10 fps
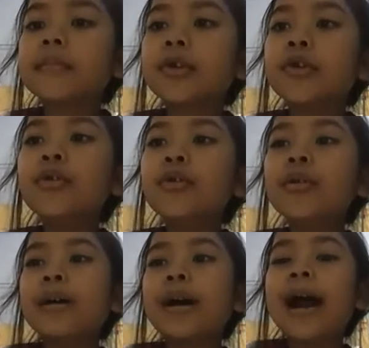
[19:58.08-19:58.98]
I
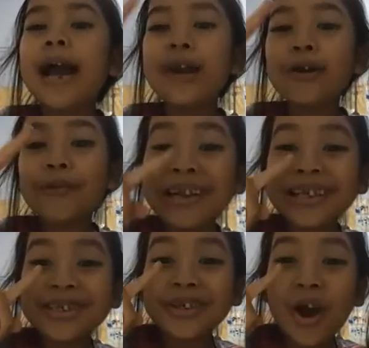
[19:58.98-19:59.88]
already
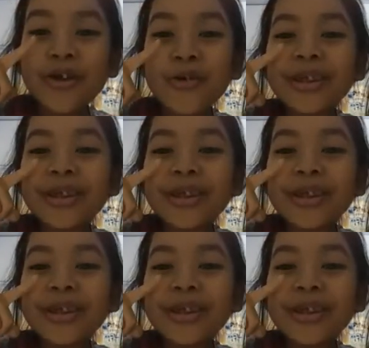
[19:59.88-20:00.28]
saw you with a